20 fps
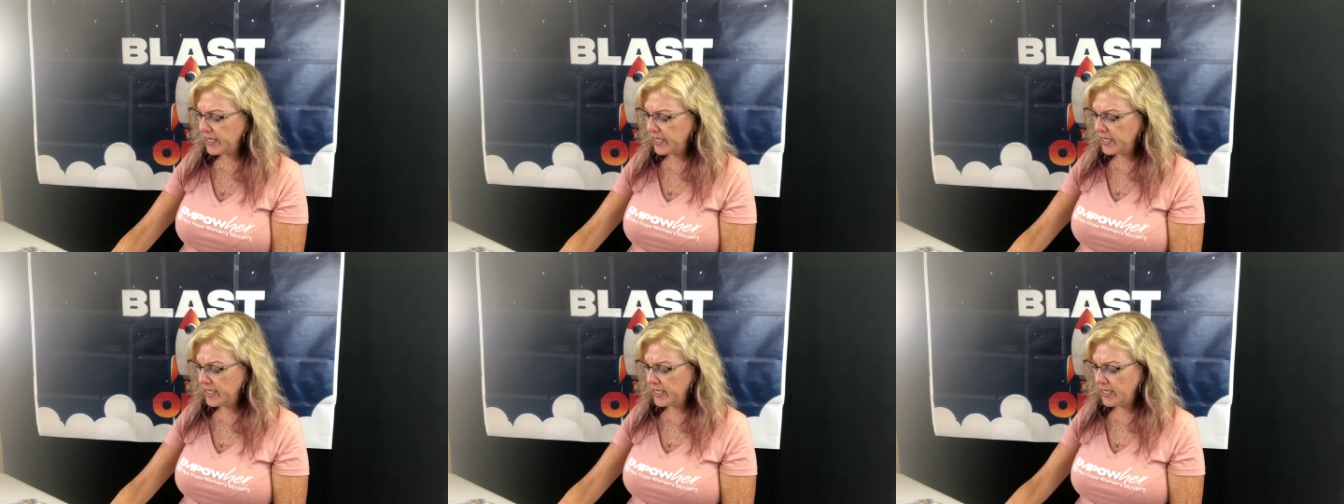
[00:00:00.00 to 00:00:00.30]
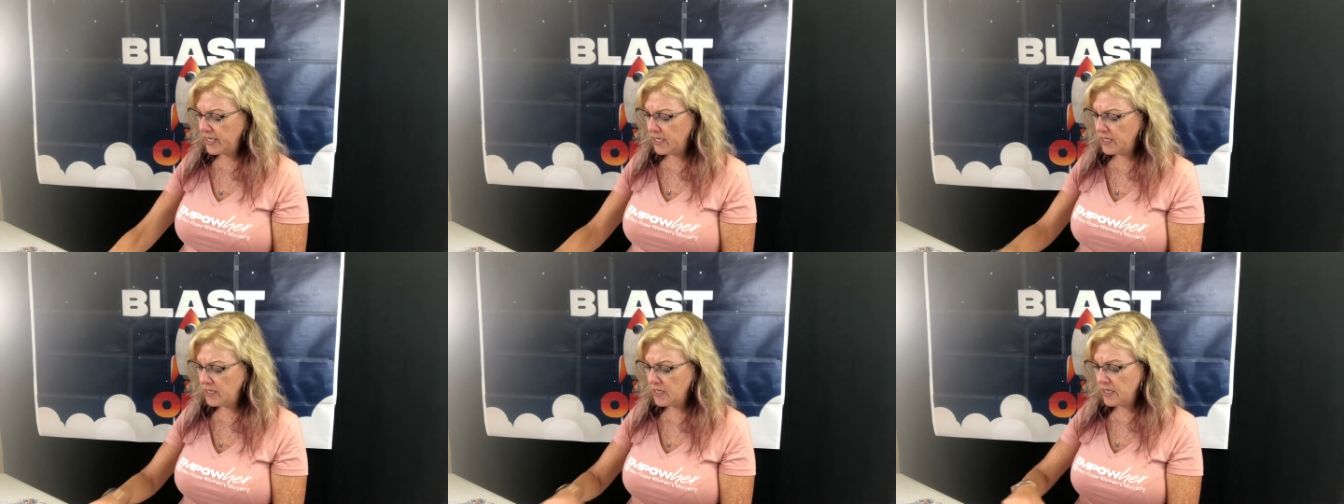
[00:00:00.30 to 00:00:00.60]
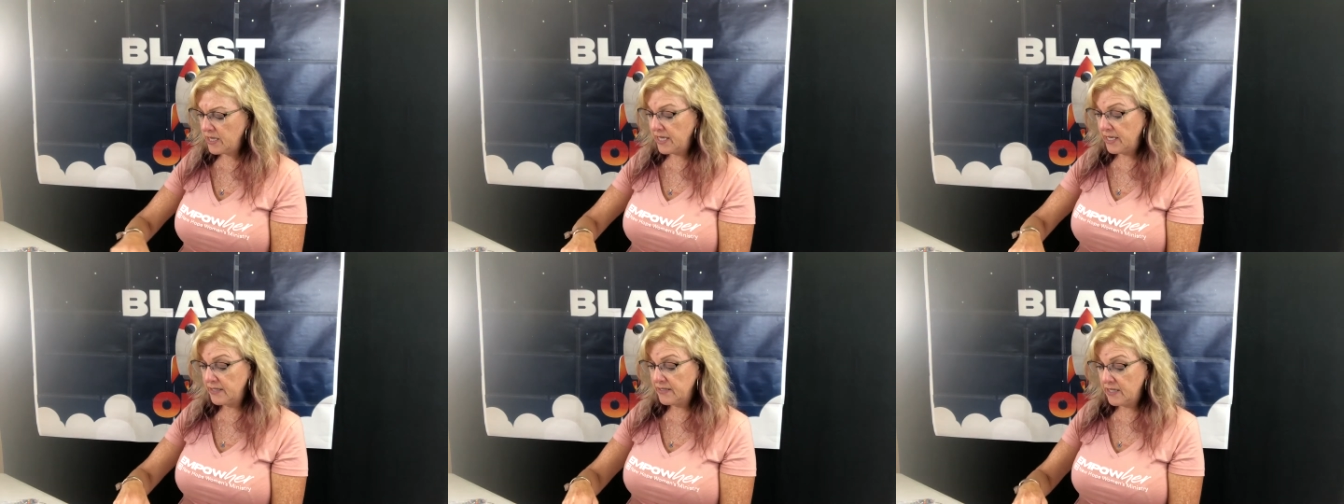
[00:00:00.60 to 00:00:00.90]
in the
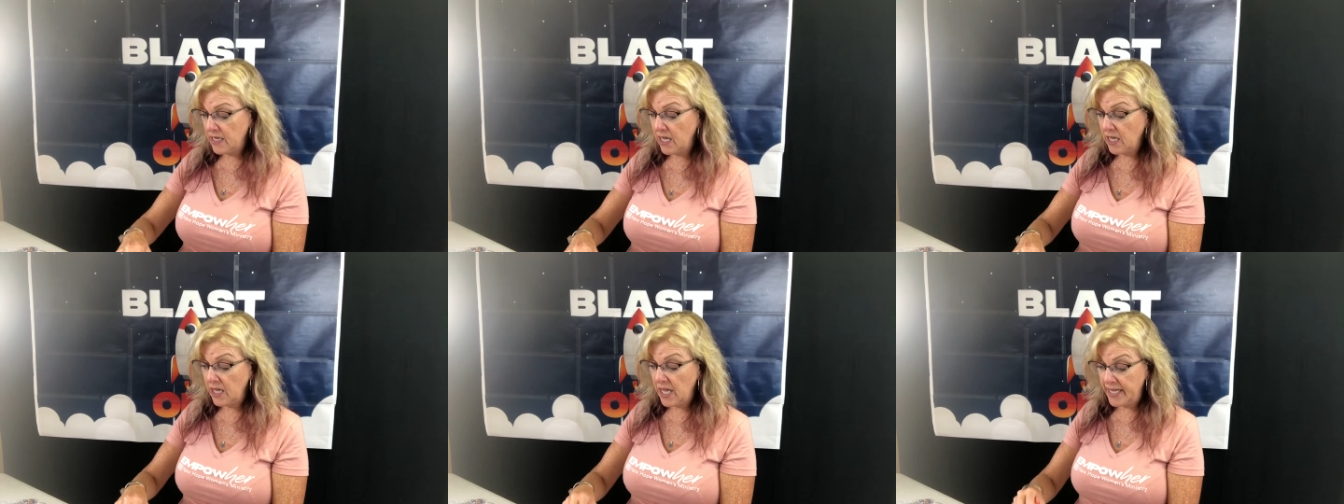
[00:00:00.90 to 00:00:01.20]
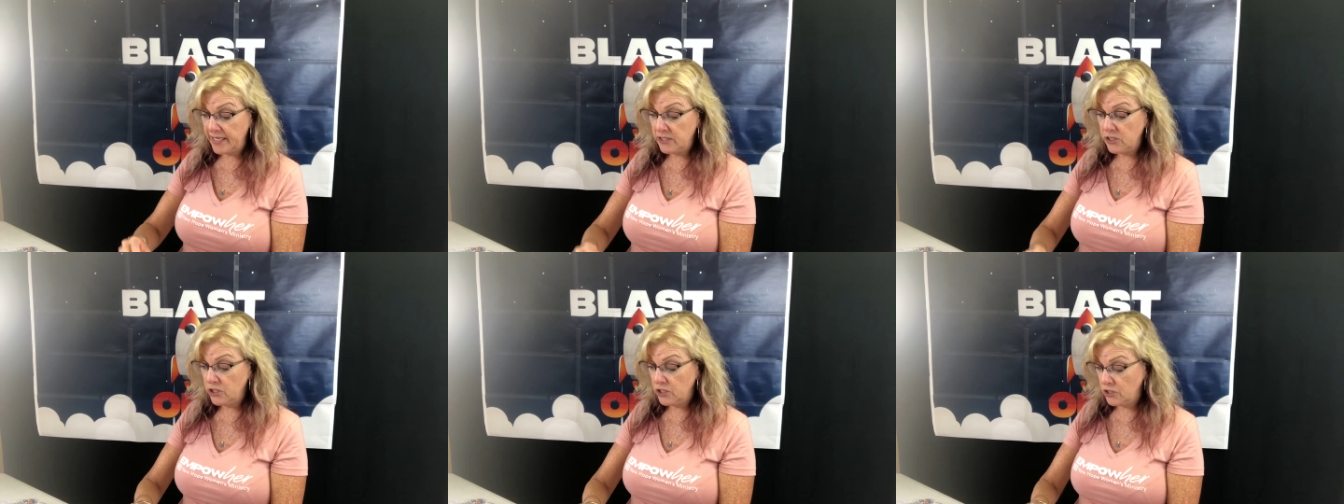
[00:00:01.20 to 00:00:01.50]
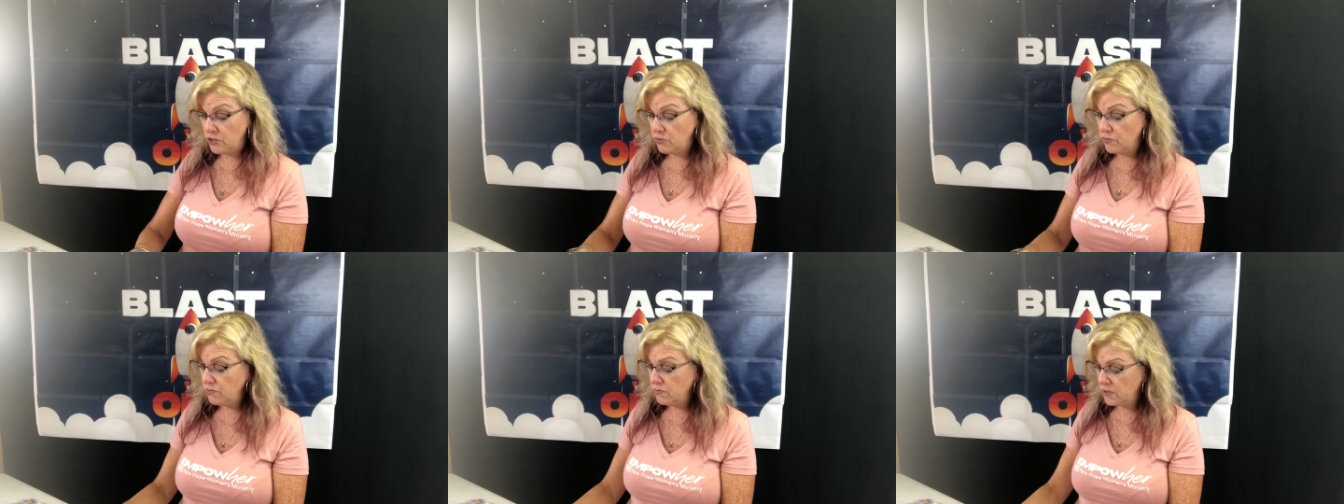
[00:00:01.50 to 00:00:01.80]
things that I like to
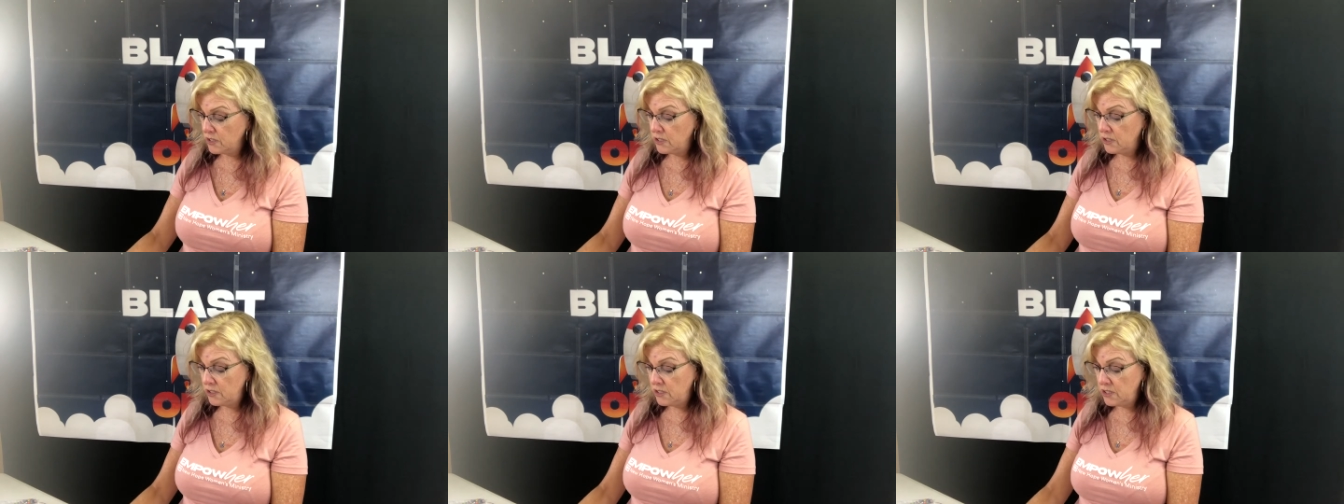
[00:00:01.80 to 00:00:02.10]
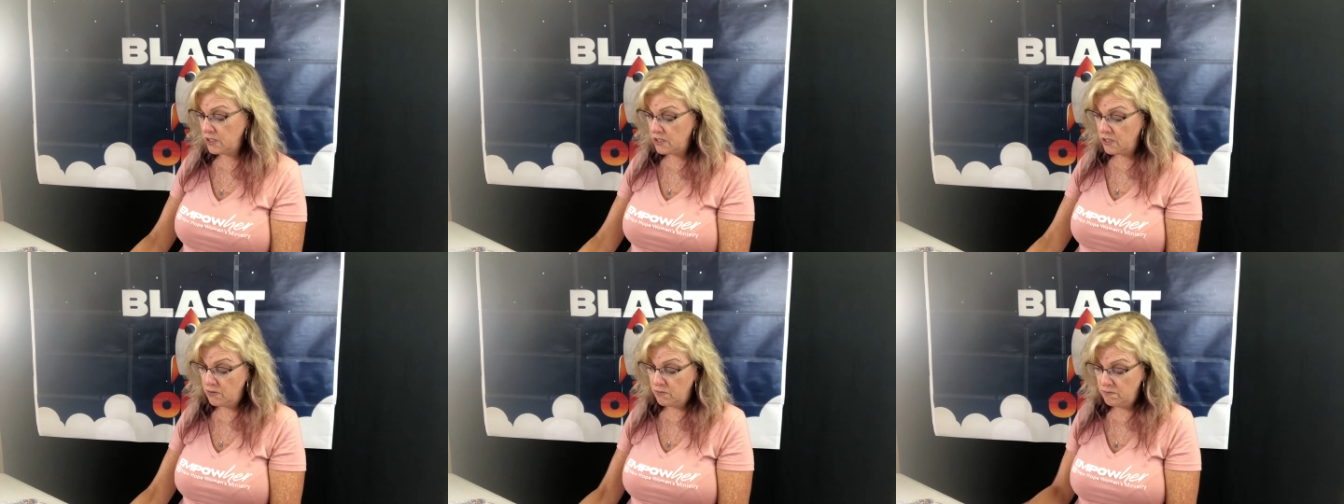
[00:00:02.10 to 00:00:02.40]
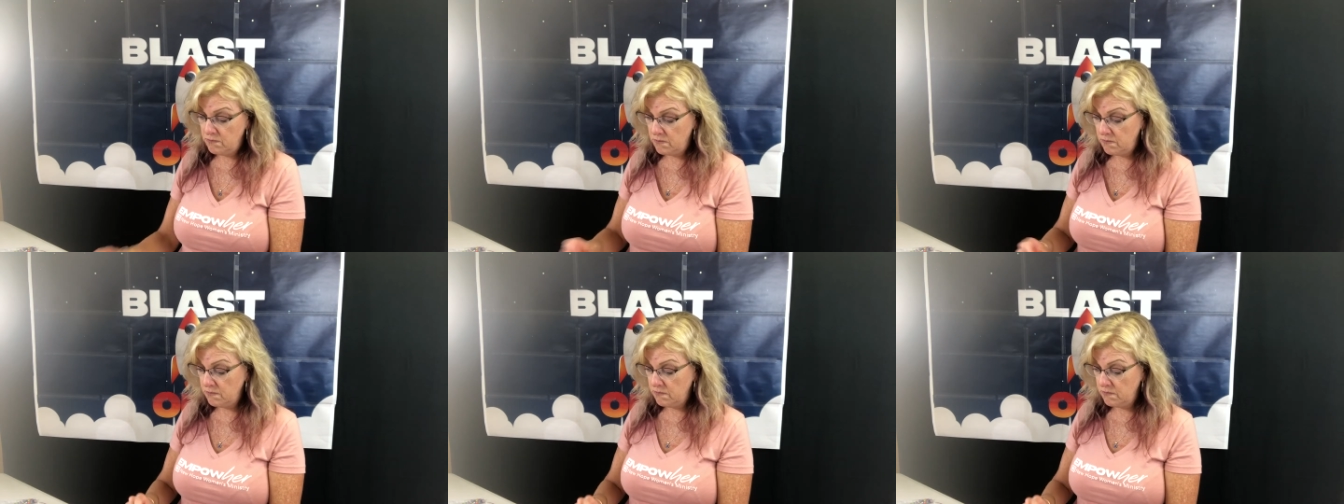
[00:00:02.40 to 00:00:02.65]
do, because, you know,